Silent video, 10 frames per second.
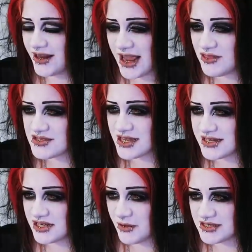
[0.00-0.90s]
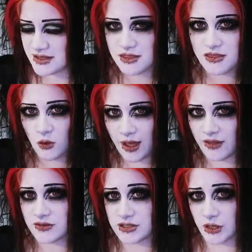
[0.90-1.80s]
I had this idea to basically thaw
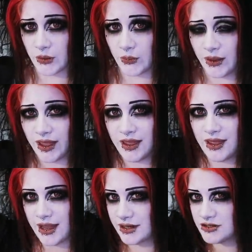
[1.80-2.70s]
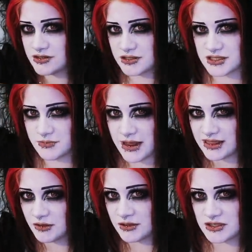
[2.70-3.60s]
out the dough and just
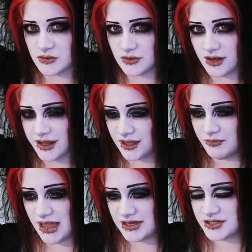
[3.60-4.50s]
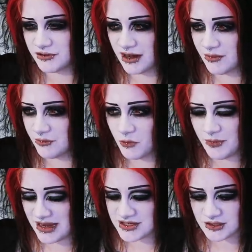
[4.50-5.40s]
make them into a, like a pentagram,
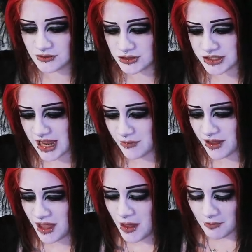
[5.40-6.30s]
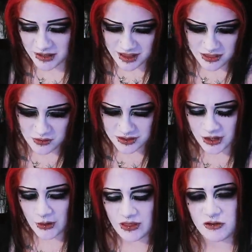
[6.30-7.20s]
pentacle shape. But I thought,
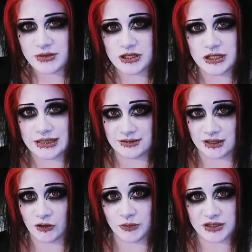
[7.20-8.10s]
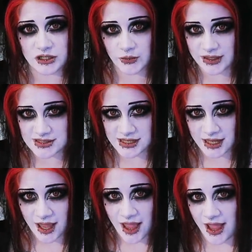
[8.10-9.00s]
no, that would be cheating, that would be too
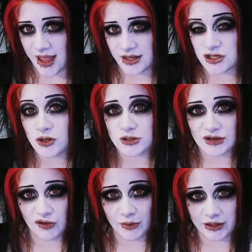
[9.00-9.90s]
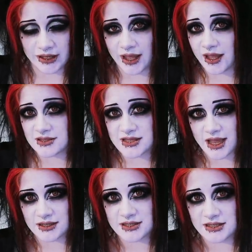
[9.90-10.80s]
easy, and not everybody has
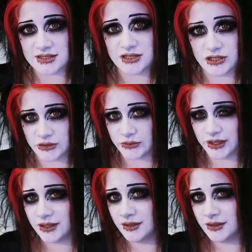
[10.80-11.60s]
access to